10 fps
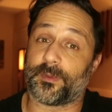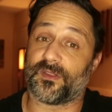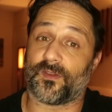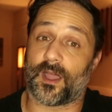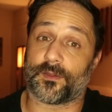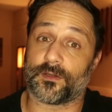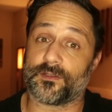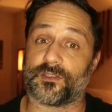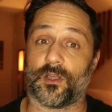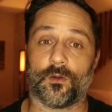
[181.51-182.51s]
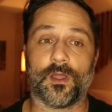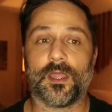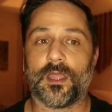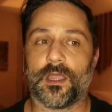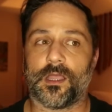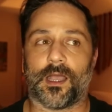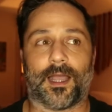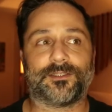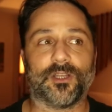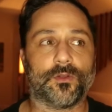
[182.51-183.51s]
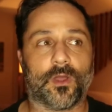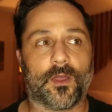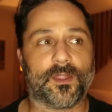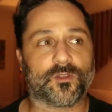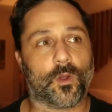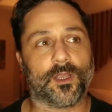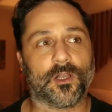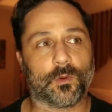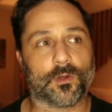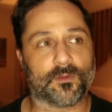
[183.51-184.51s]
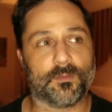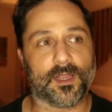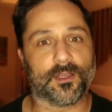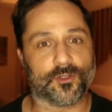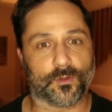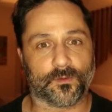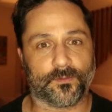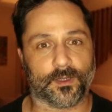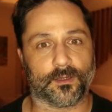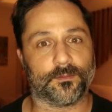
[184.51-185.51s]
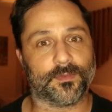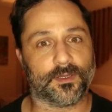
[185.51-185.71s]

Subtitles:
to be a father. So I don't know how that's quite going to work with making a short film